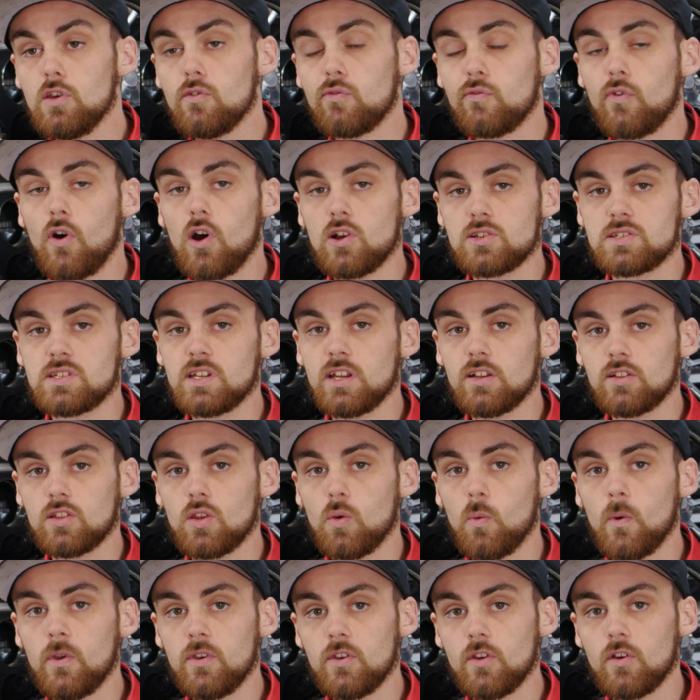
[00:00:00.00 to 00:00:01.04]
you fought to get
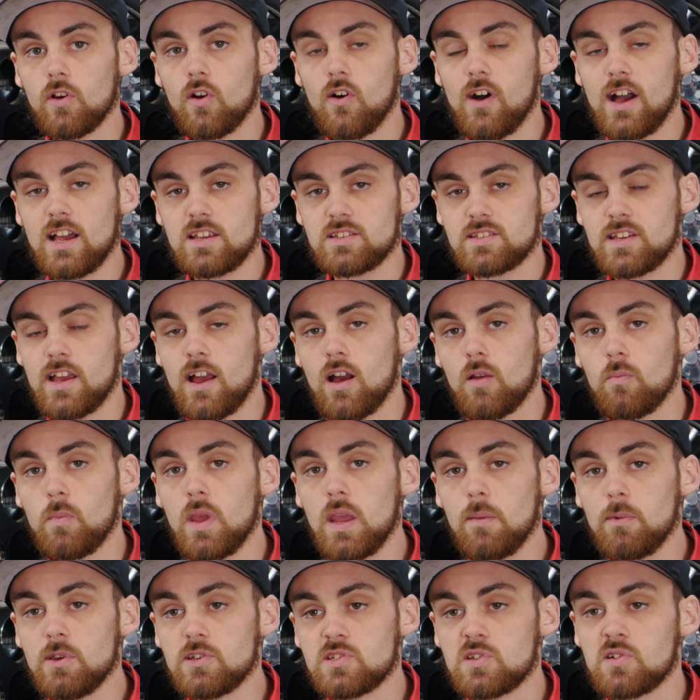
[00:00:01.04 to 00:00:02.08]
the window glass out and
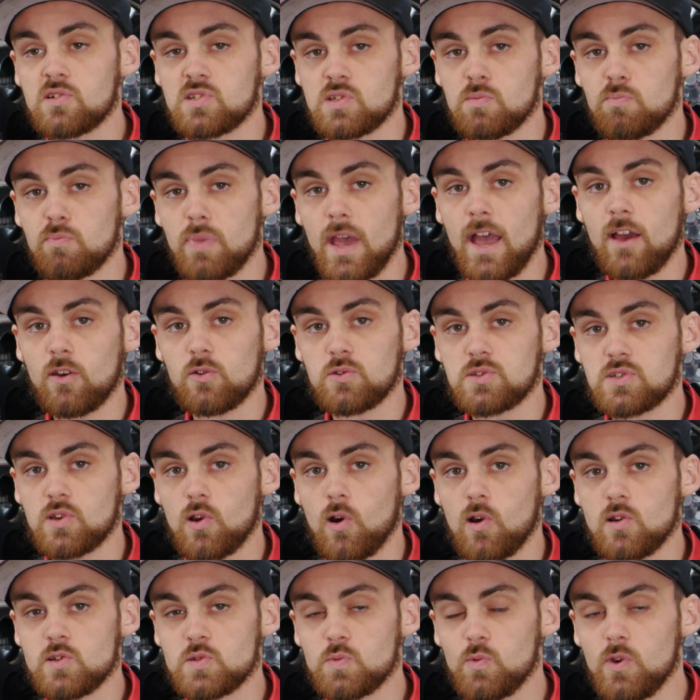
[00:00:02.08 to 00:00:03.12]
maybe took some battle
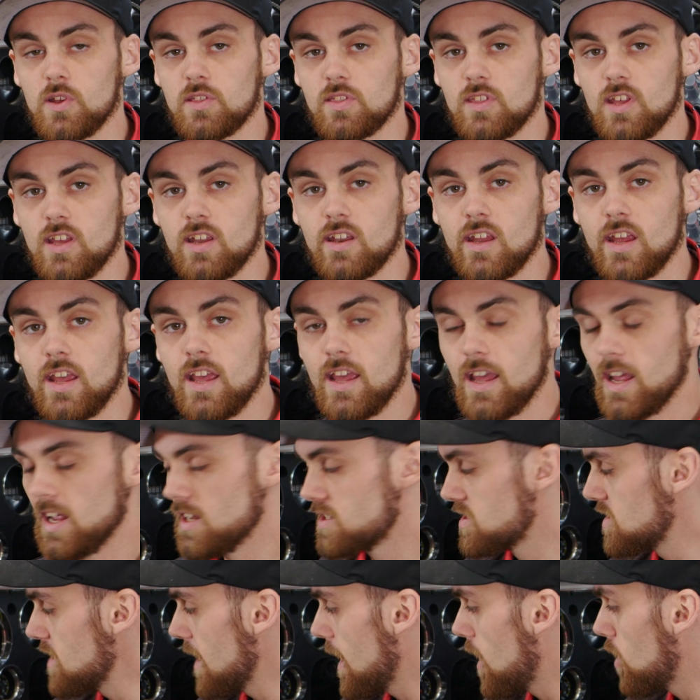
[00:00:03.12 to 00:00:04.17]
scars with it,
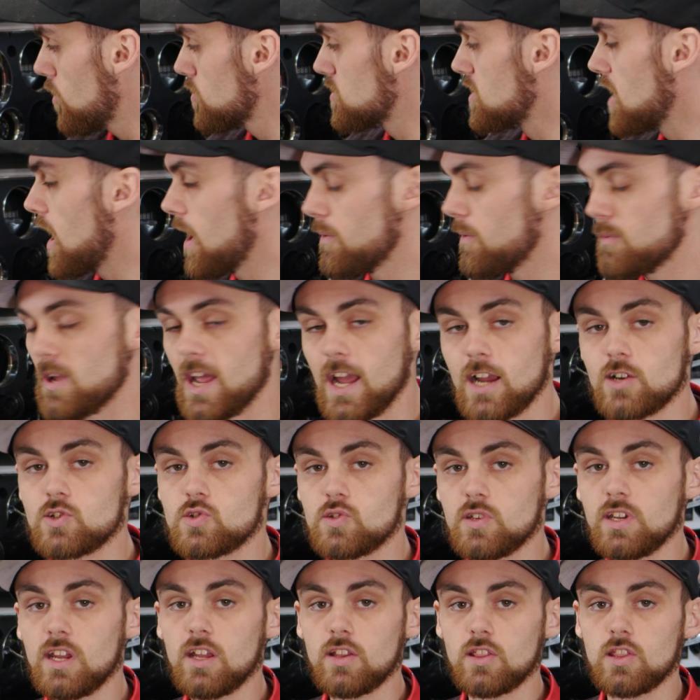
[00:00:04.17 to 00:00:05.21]
it's now time to
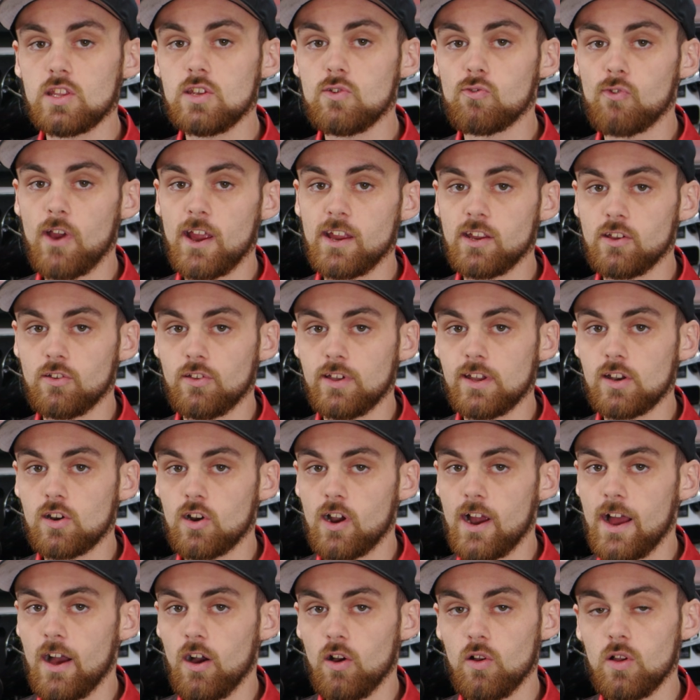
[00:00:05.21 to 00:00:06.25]
actually get the
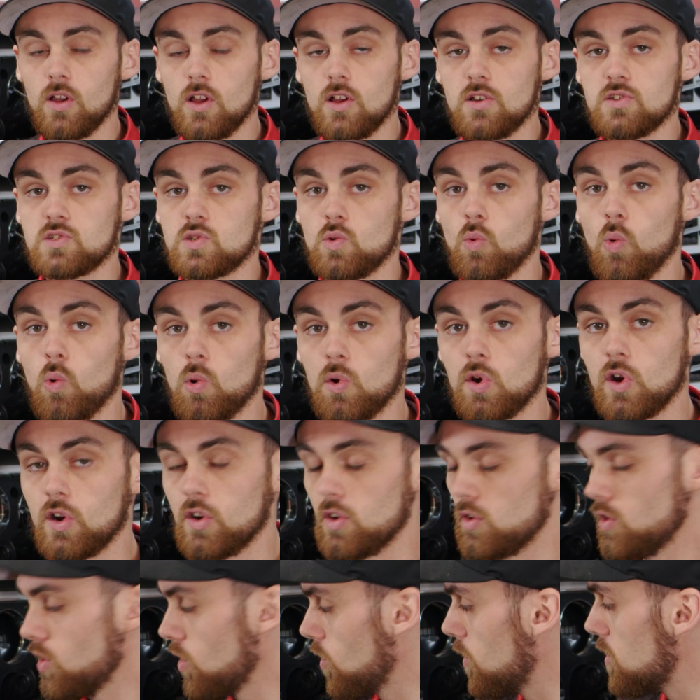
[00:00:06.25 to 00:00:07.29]
regulator out. So what we're
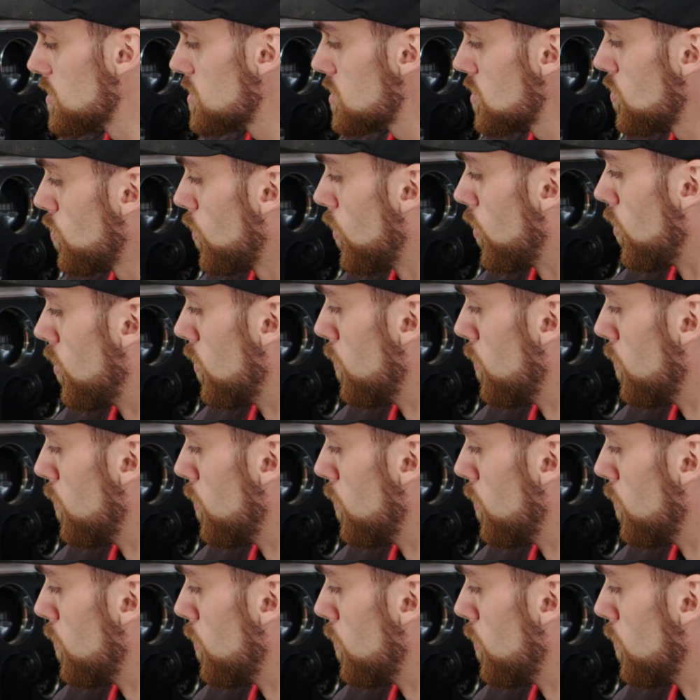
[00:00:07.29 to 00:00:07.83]
gonna do is we're gonna